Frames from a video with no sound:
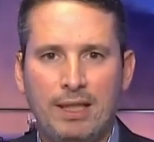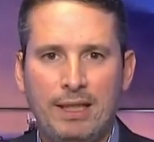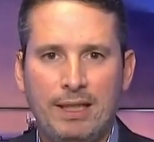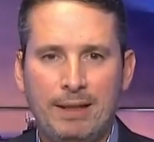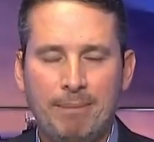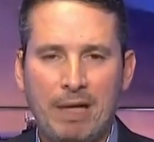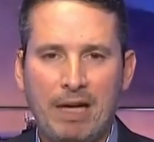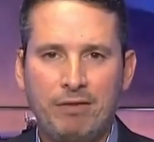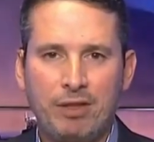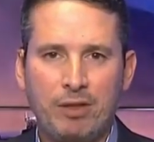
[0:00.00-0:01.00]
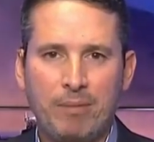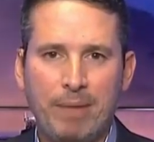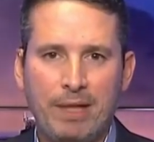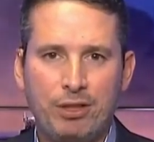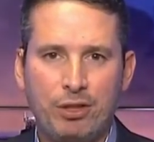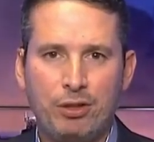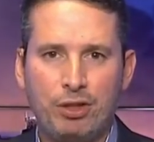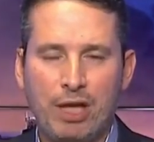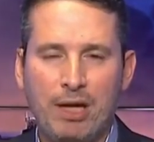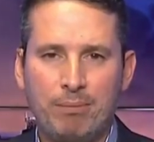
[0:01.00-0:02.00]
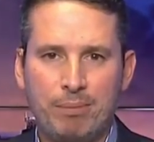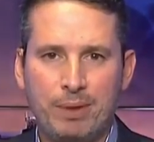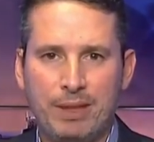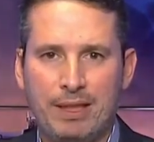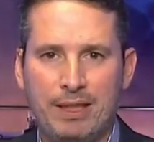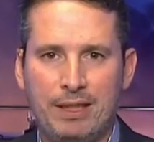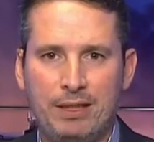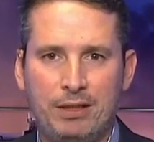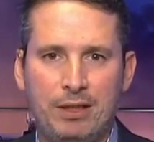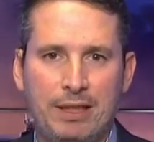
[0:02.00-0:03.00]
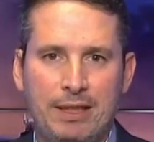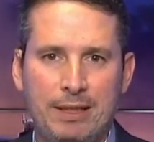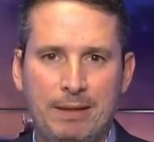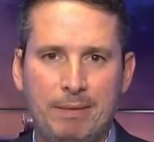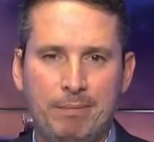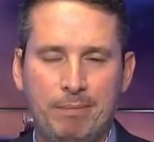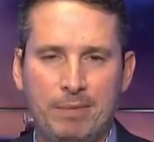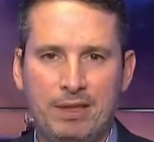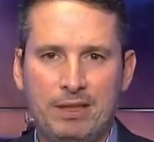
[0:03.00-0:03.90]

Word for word: Um, after the major jump uh, um,